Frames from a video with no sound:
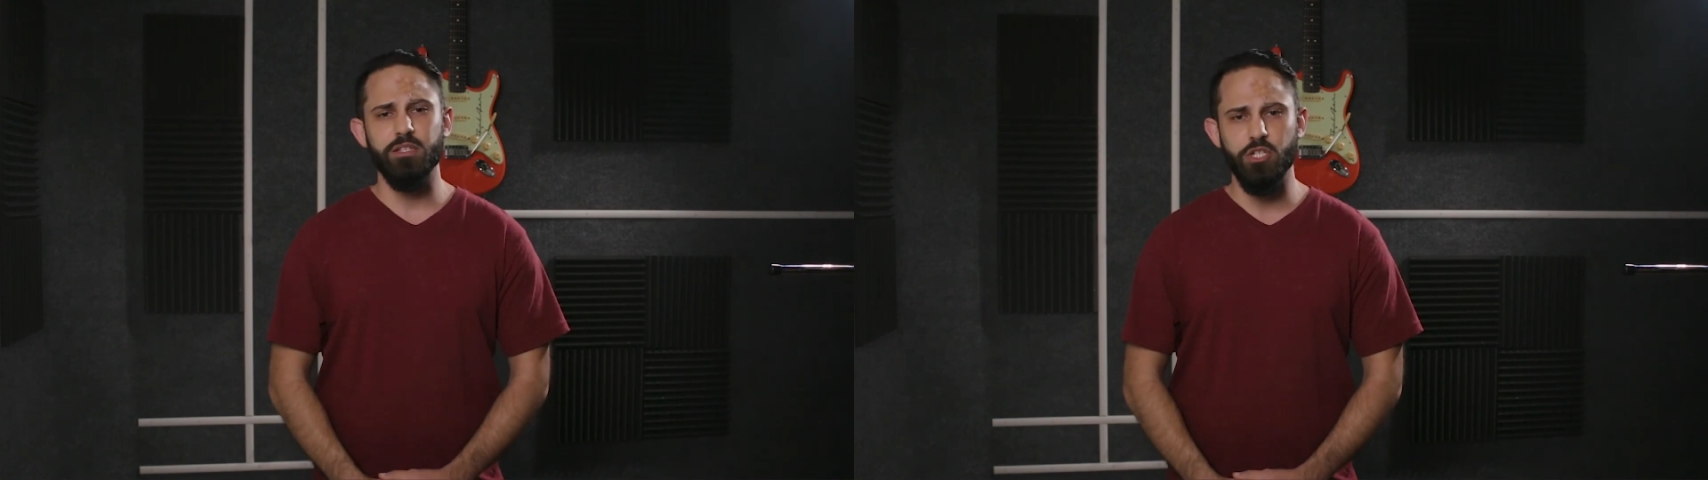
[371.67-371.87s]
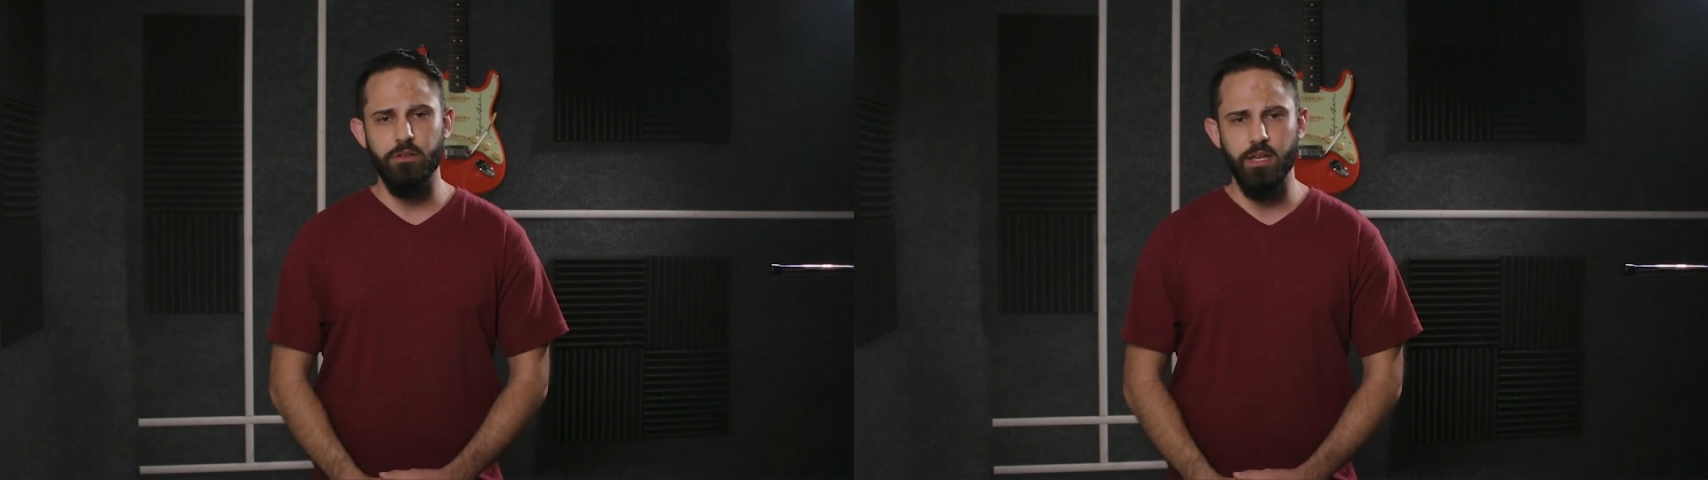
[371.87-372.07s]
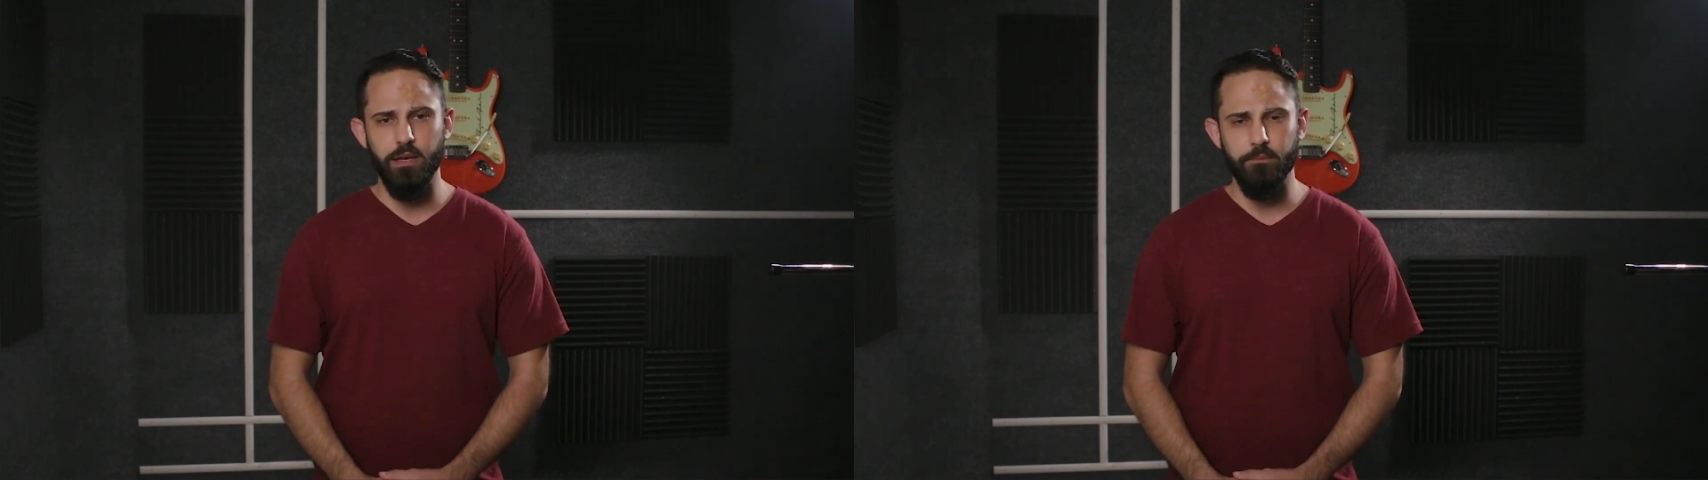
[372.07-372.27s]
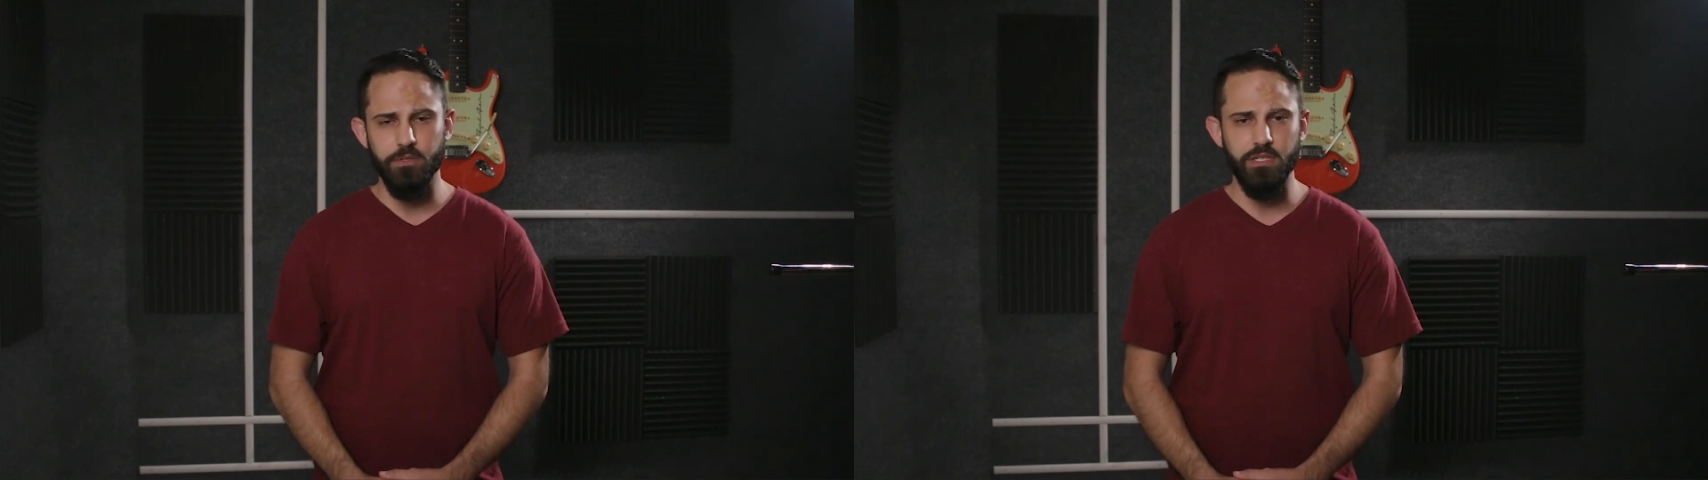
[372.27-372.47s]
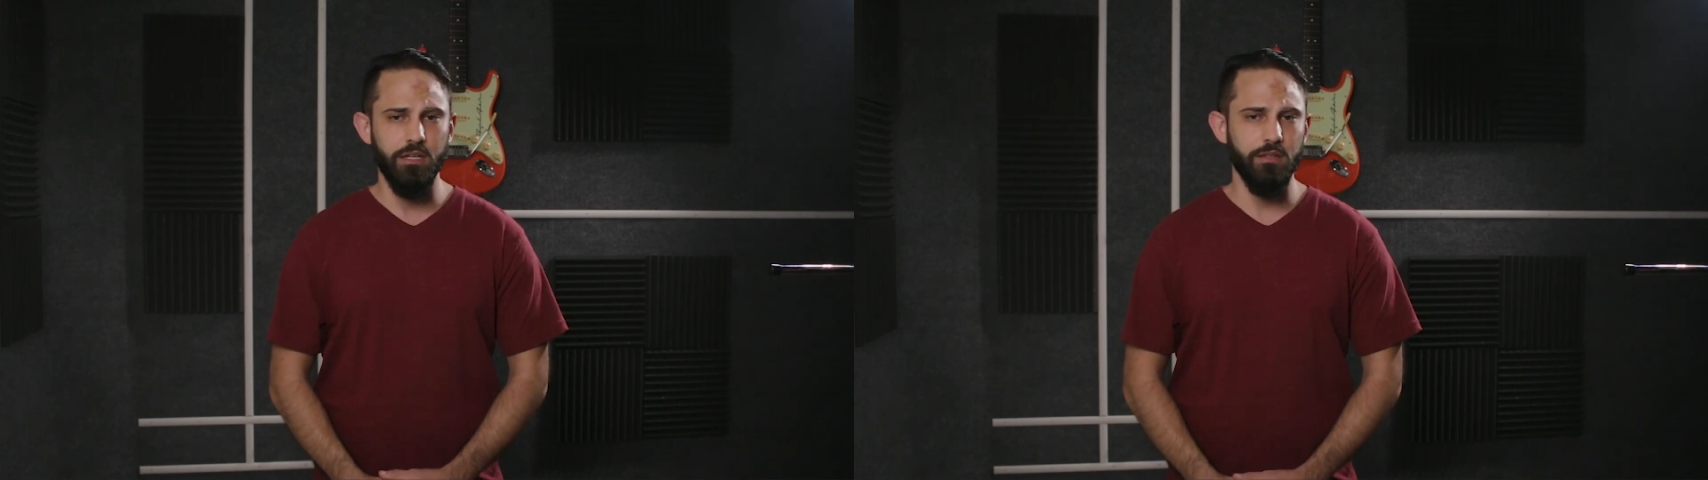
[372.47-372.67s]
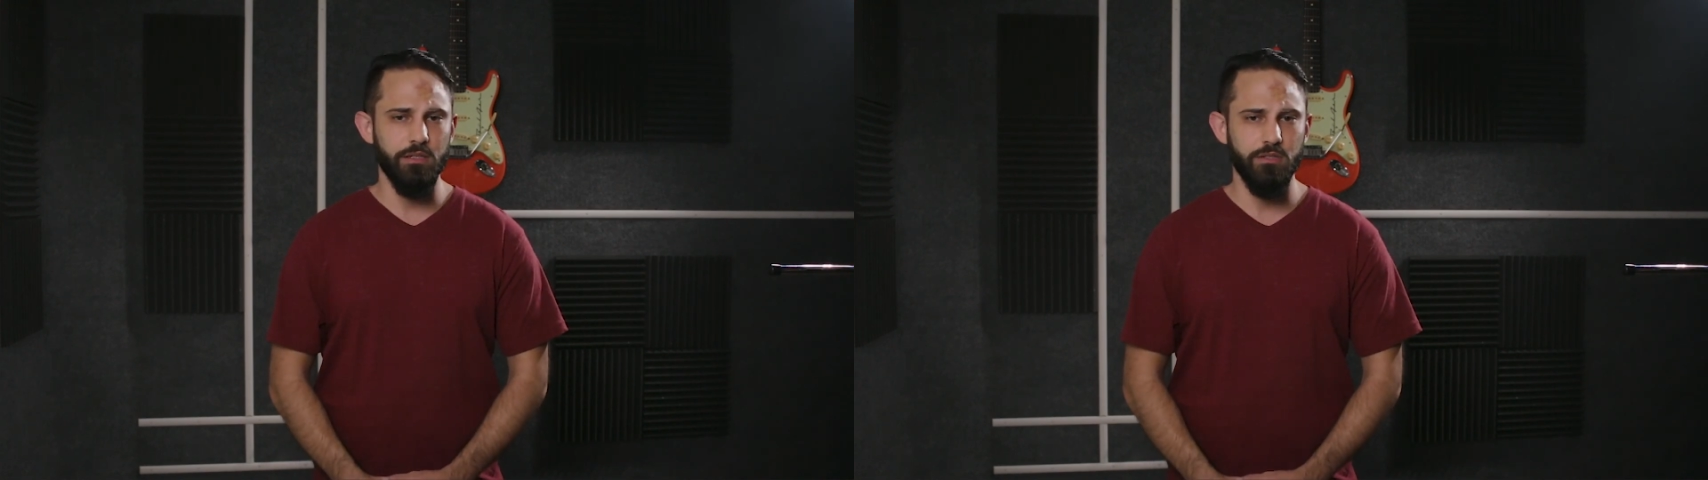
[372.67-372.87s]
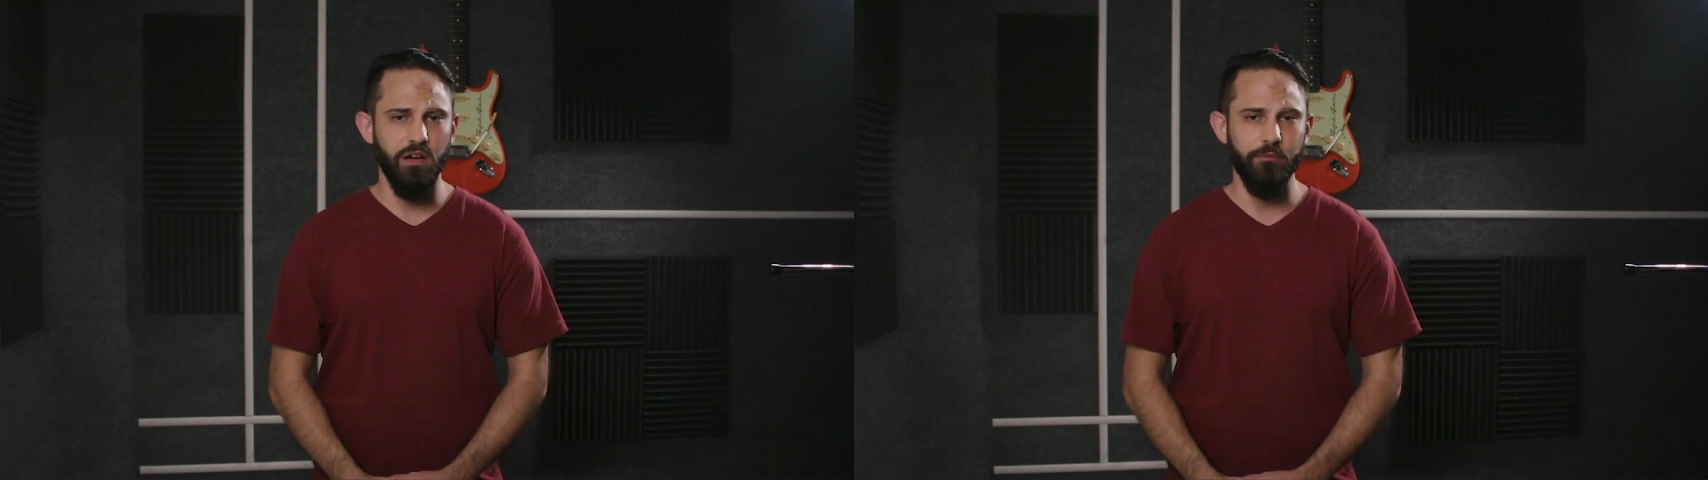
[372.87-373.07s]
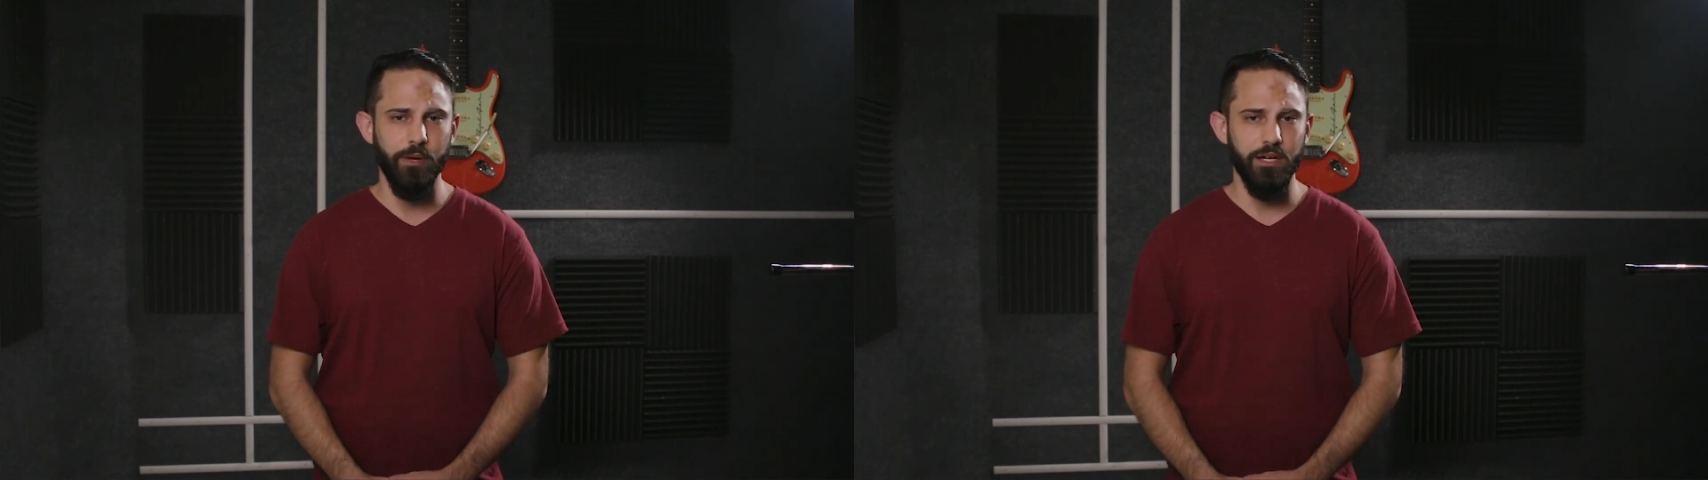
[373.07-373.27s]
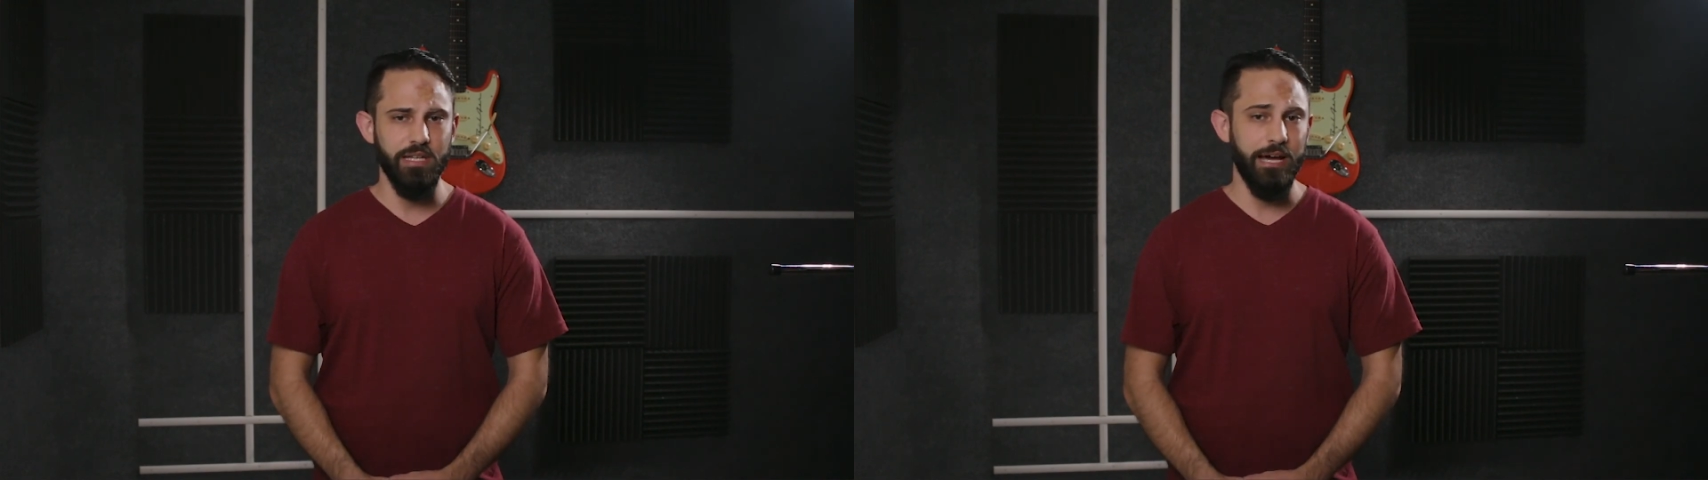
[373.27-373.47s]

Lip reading: GVM for sending this softbox